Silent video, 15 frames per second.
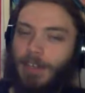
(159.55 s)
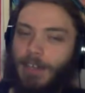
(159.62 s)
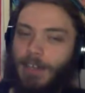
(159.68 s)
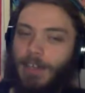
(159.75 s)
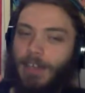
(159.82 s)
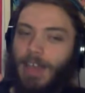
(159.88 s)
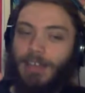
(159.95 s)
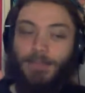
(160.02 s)

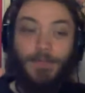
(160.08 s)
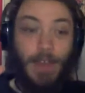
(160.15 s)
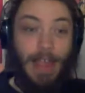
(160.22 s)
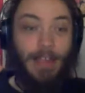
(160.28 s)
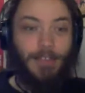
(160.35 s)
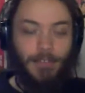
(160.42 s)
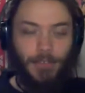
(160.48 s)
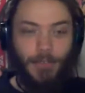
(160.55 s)

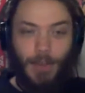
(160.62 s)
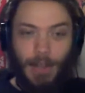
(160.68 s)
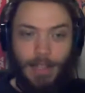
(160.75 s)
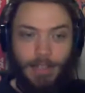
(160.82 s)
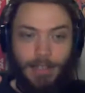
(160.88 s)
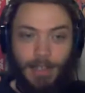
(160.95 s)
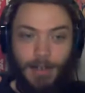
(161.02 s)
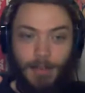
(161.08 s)
advanced
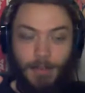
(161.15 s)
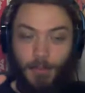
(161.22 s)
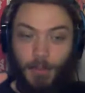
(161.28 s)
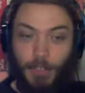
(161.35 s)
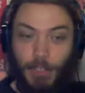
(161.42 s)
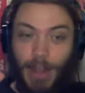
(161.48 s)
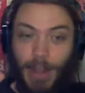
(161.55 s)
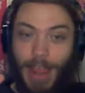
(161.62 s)
grade Gundams,
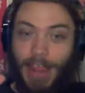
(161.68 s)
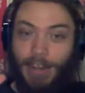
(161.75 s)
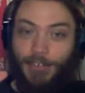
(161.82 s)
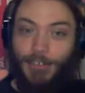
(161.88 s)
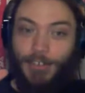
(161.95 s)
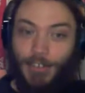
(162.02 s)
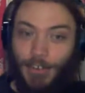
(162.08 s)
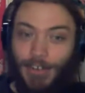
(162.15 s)
which are
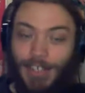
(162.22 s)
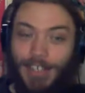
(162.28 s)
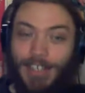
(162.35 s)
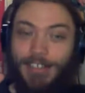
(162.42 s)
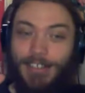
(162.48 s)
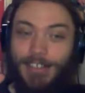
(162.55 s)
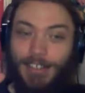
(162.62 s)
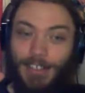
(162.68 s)
actually their
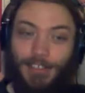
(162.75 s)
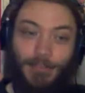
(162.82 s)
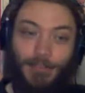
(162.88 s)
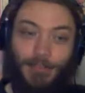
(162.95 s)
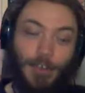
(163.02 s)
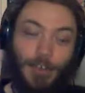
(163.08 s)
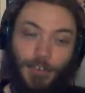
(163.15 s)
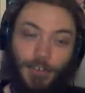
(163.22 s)
easiest
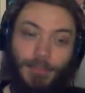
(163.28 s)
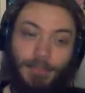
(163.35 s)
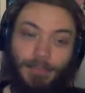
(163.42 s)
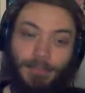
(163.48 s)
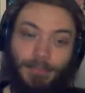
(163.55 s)
version.